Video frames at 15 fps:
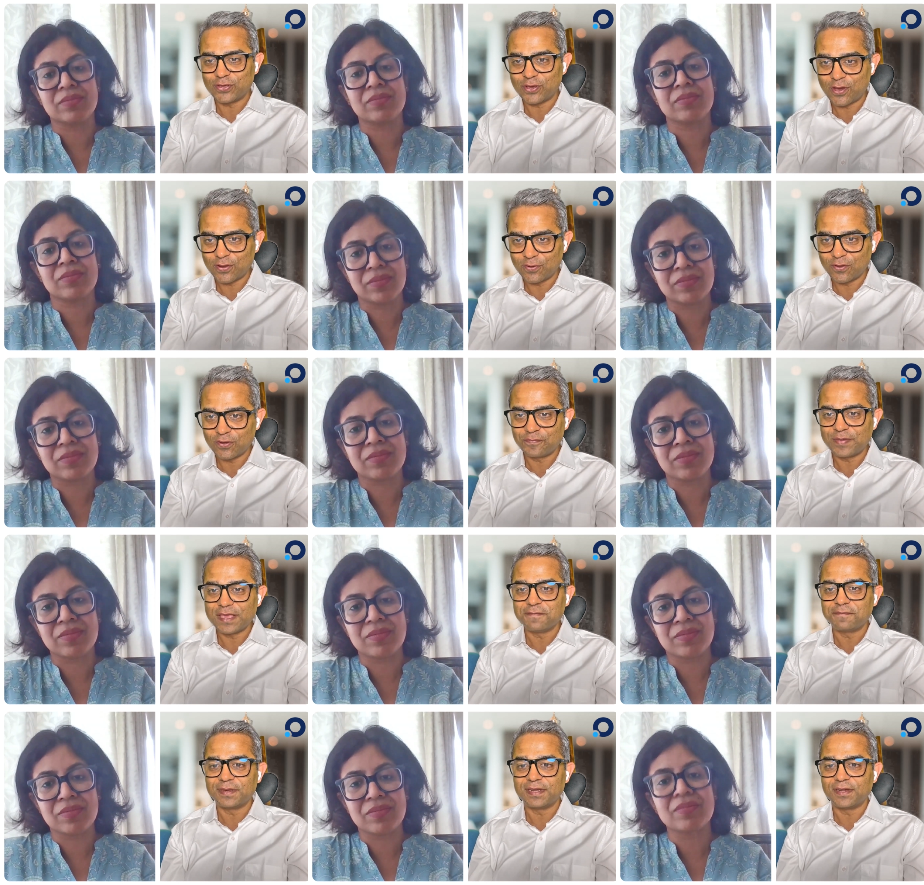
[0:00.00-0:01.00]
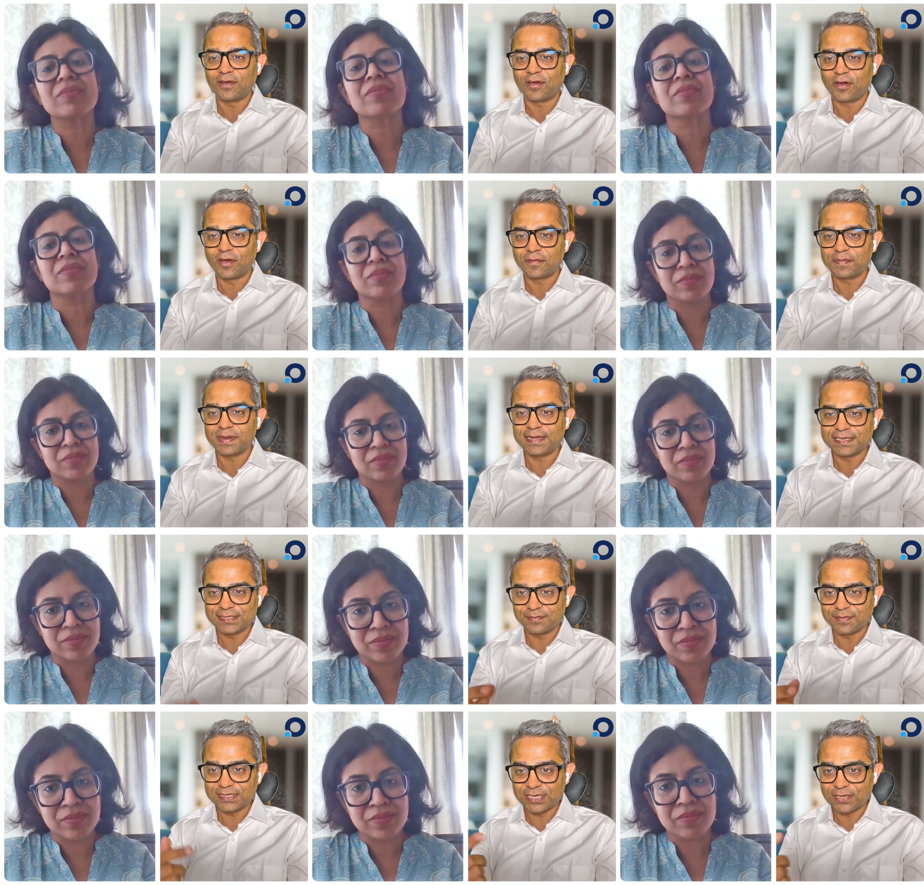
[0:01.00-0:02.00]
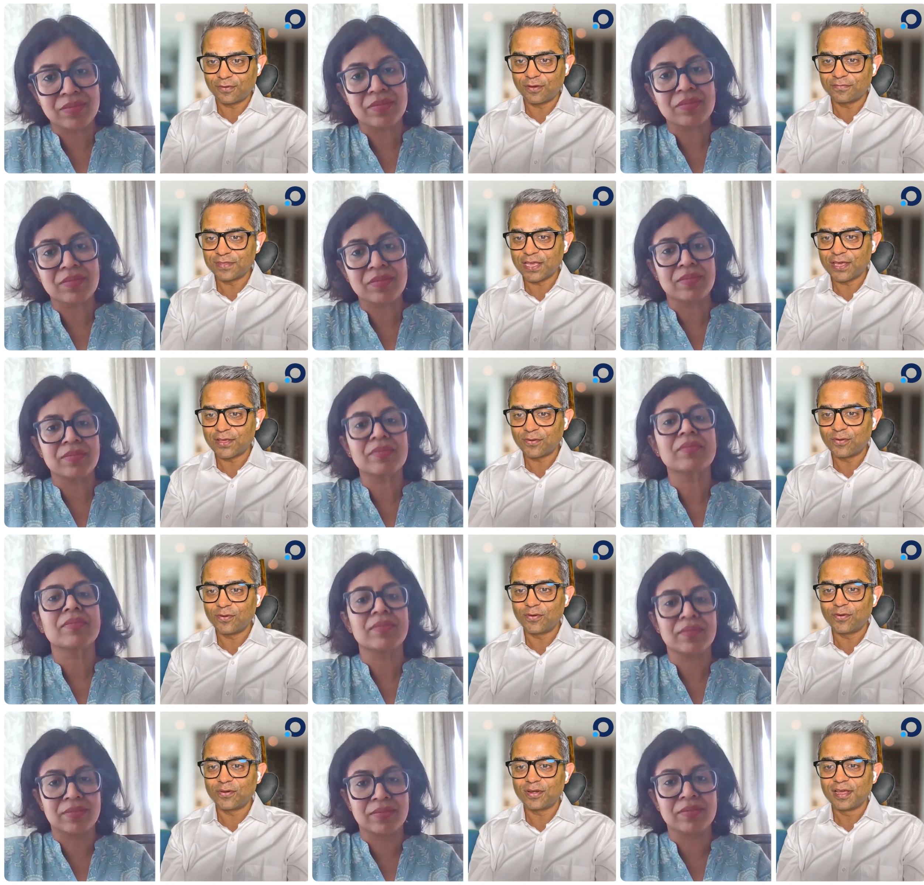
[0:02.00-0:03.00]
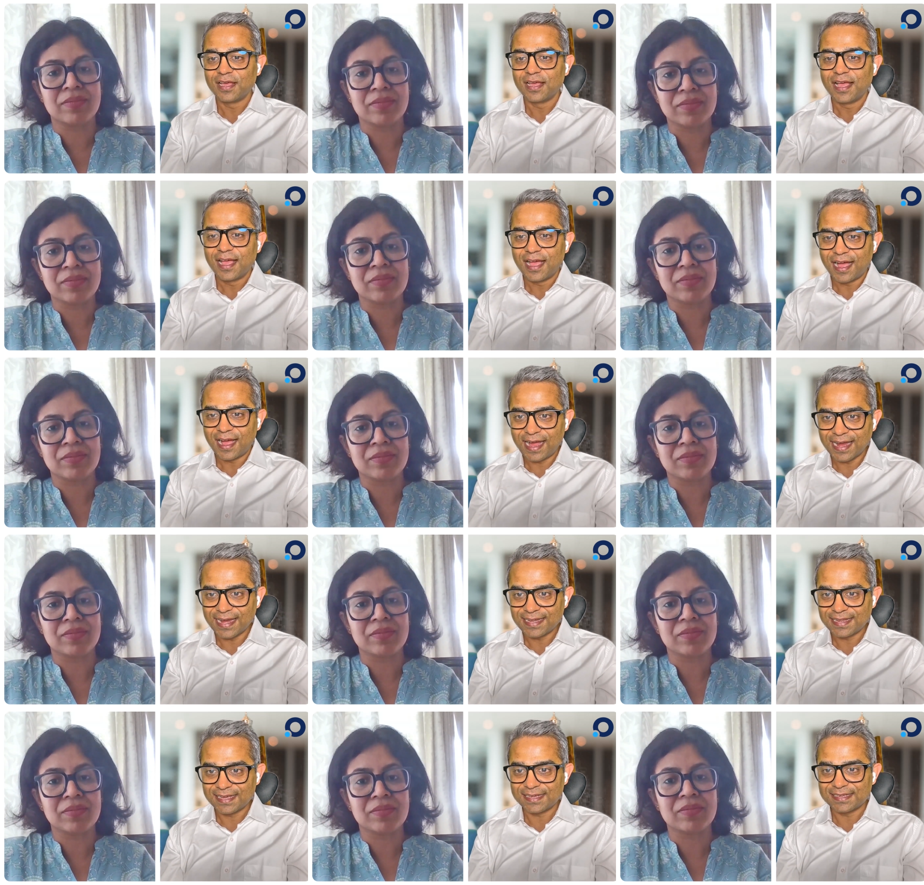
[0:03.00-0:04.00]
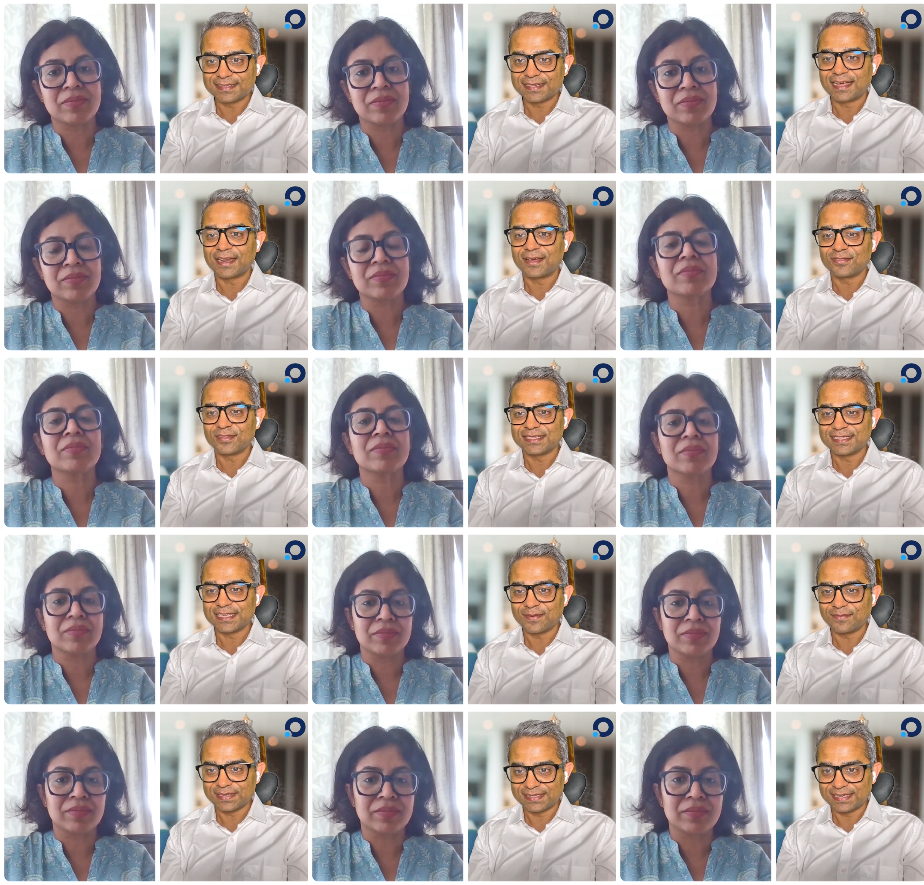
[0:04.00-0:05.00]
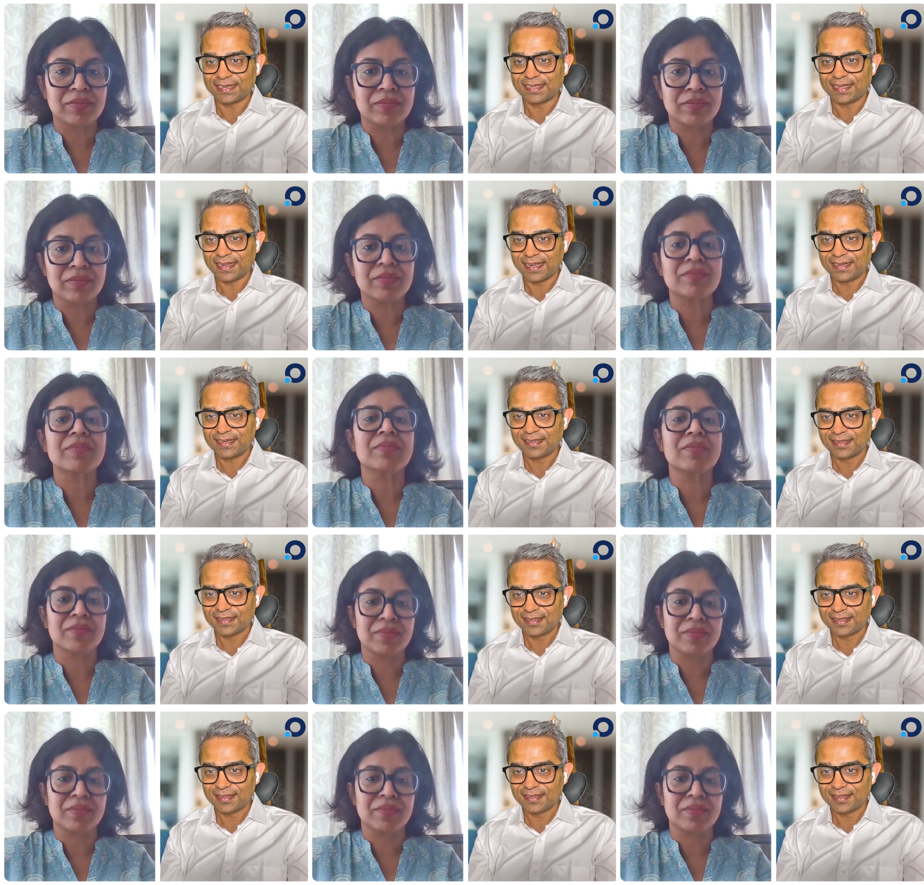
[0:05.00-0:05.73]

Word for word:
Speaker 1: to your own people or be dismissive of their own ideas around the same. Is that correct?